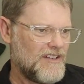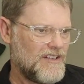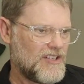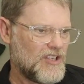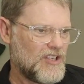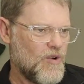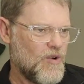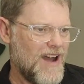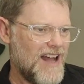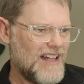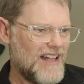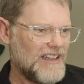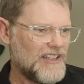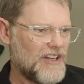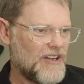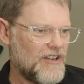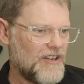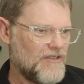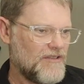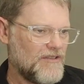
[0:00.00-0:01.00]

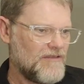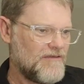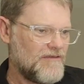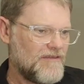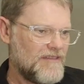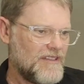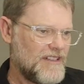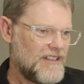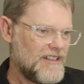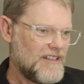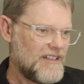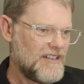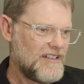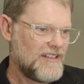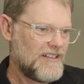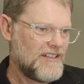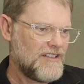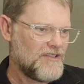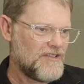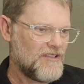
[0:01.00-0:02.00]
Toaldo.
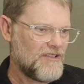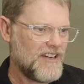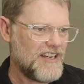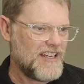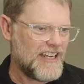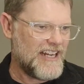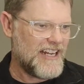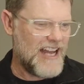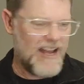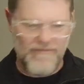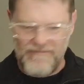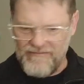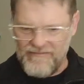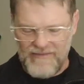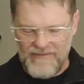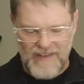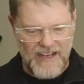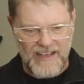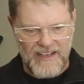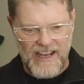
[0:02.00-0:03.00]
Drink it up.
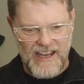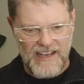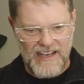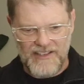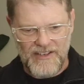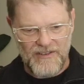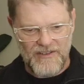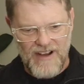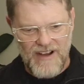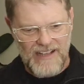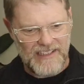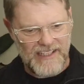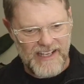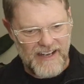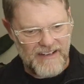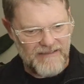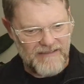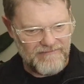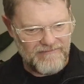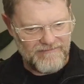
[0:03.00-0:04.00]
Okay,
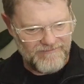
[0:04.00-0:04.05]
Toaldo.